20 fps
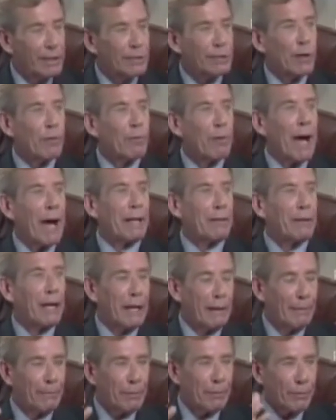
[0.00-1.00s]
So by
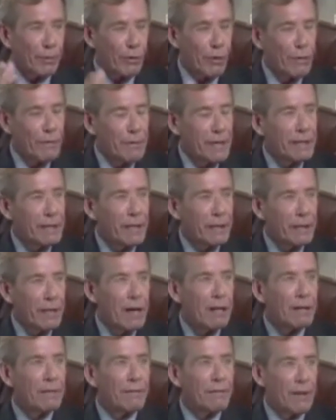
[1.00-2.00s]
improving the
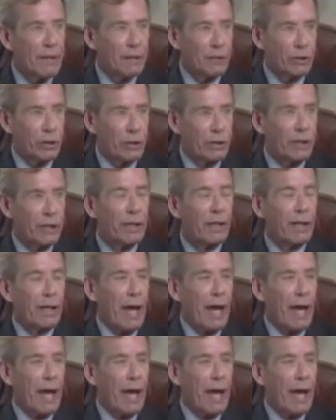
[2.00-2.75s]
lung function